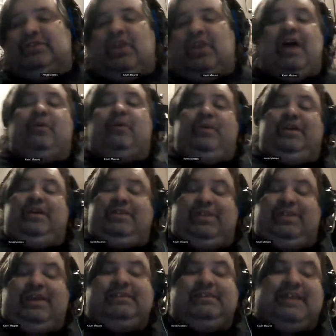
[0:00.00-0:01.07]
There's a lot of weird
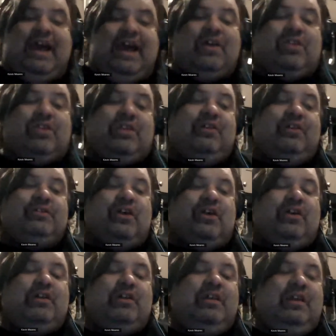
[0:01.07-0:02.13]
things out there.